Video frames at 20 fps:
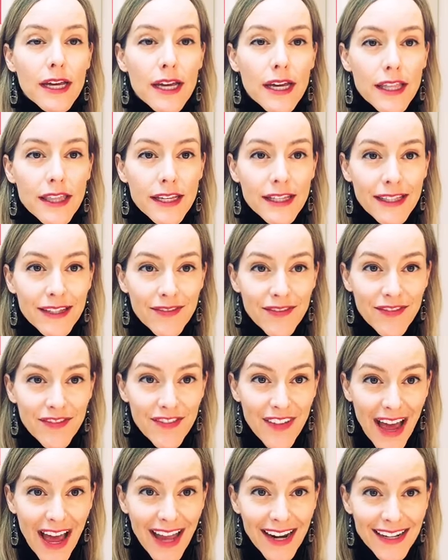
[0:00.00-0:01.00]
The
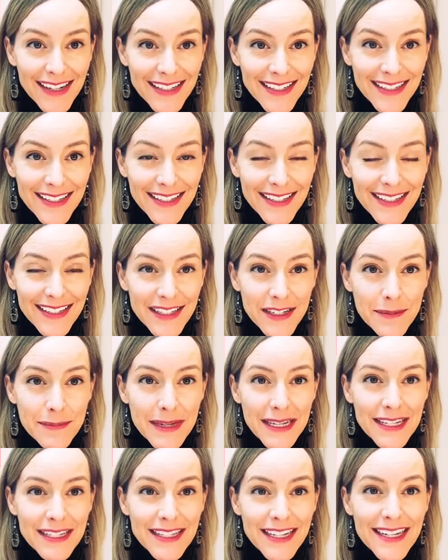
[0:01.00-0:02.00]
lymphatic system
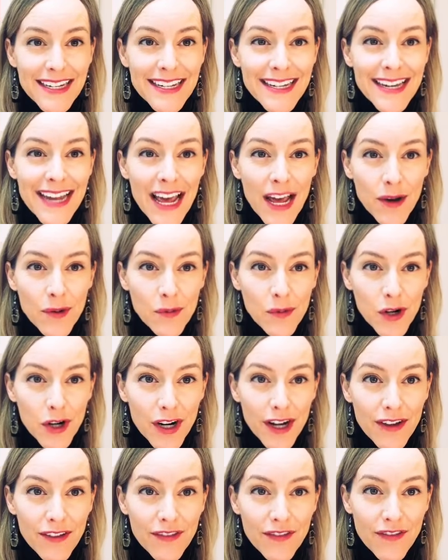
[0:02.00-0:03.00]
is a
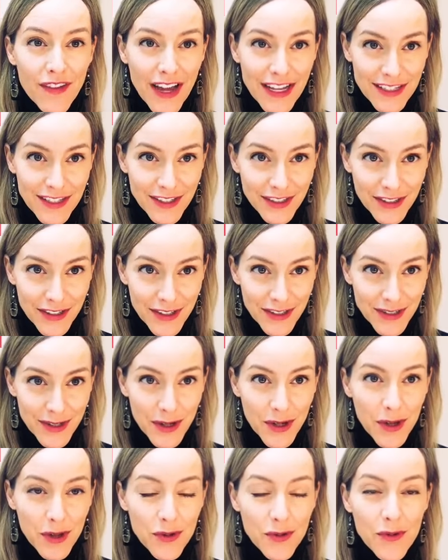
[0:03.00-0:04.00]
network of vessels
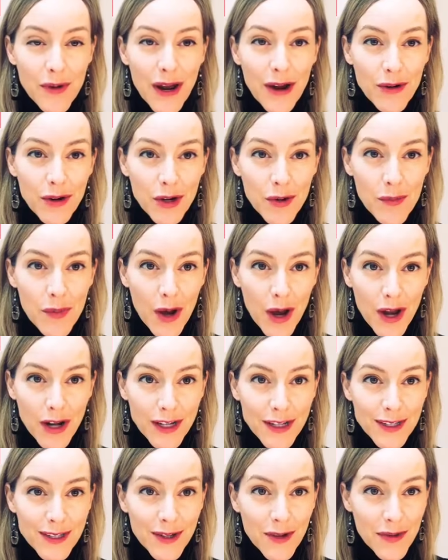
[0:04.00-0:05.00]
throughout your
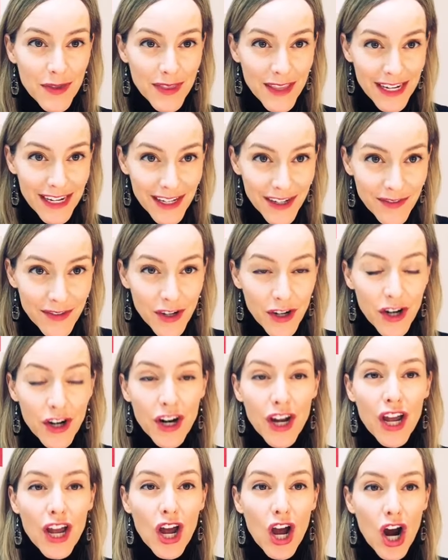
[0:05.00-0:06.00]
body. So think of
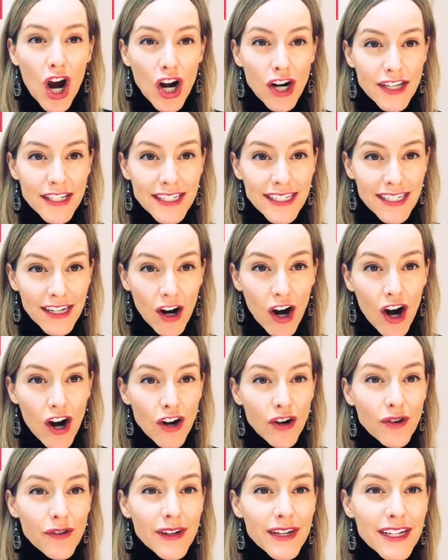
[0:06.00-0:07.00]
your
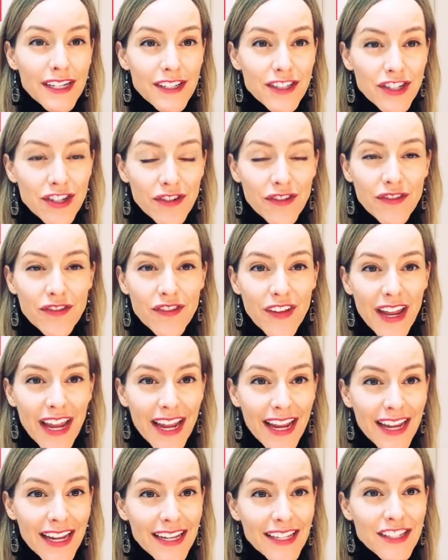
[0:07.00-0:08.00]
arteries, your
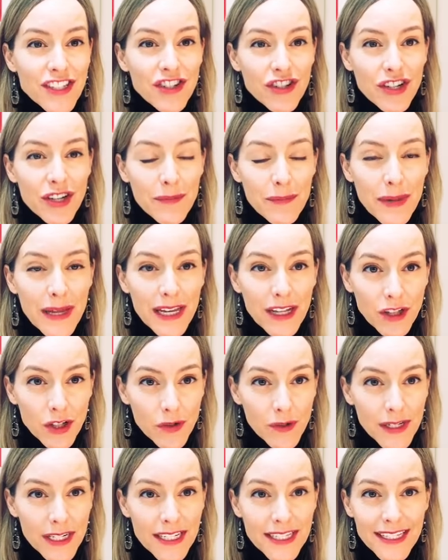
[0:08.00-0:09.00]
veins, your
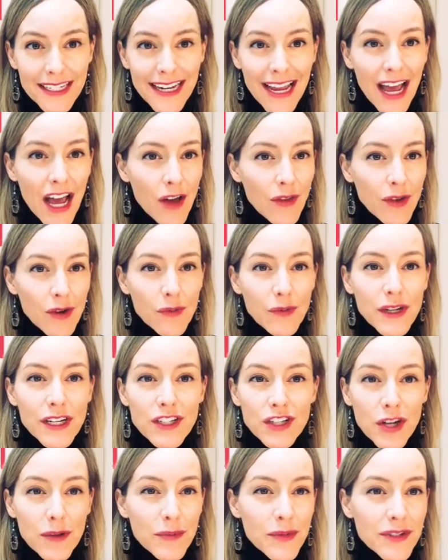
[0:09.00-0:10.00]
capillaries, and how they
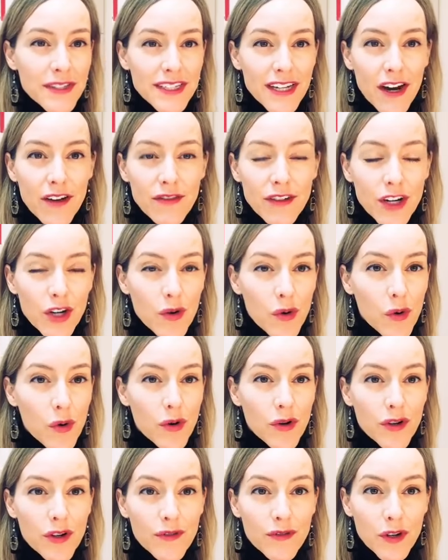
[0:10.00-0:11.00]
reach almost every
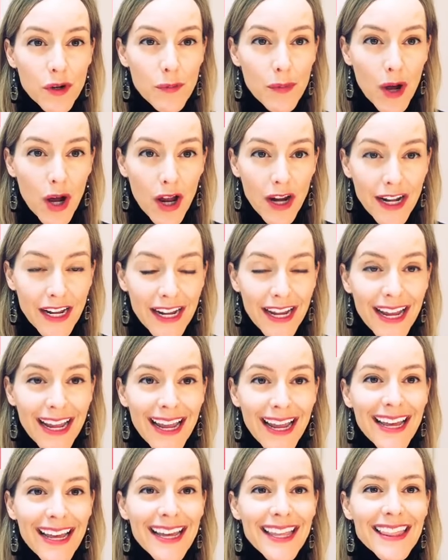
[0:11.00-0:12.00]
corner of your body.
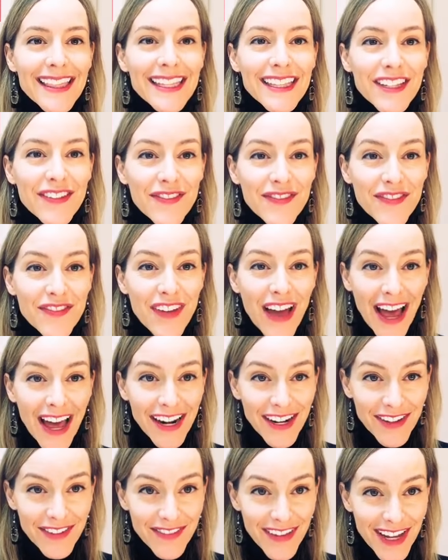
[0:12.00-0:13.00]
The
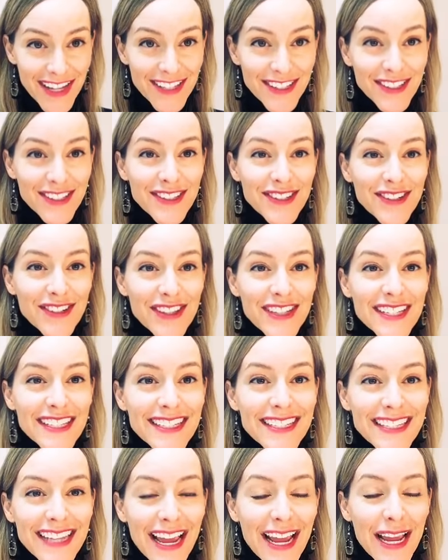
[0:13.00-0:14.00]
lymphatic vessels are the
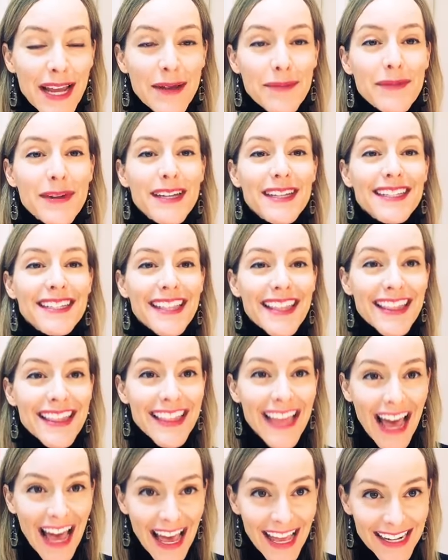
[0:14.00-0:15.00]
same. It's
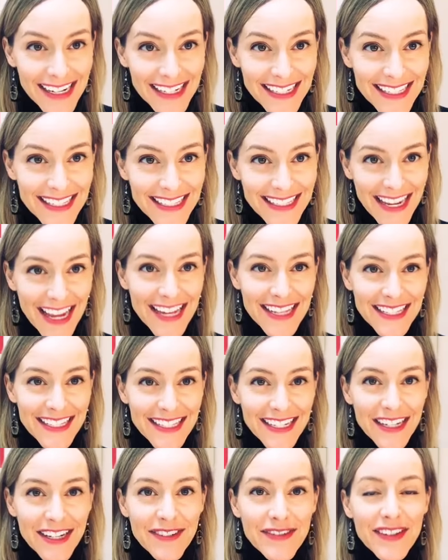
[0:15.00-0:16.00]
that
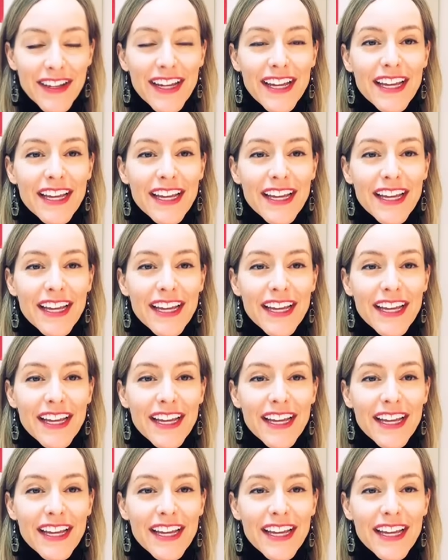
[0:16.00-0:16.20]
extensive.